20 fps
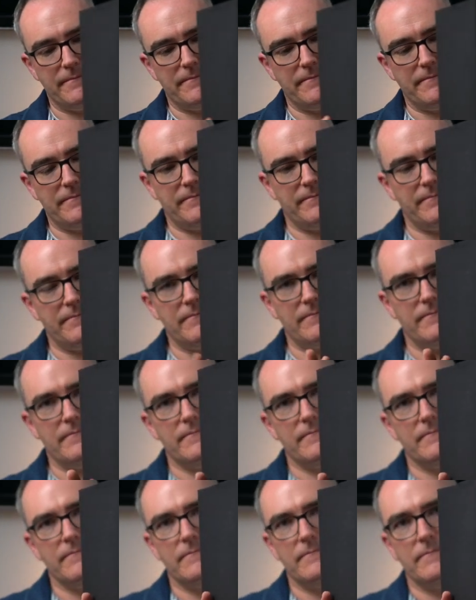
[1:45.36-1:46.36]

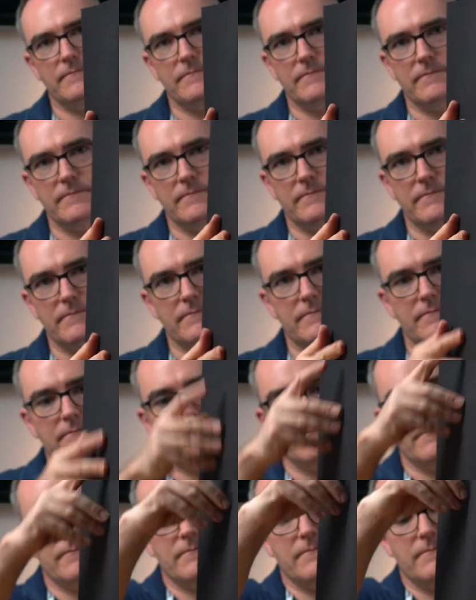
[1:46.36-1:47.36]

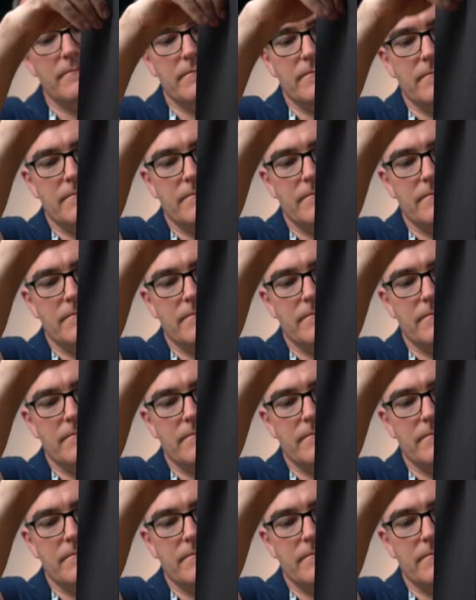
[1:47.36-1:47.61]
Nobody speaks.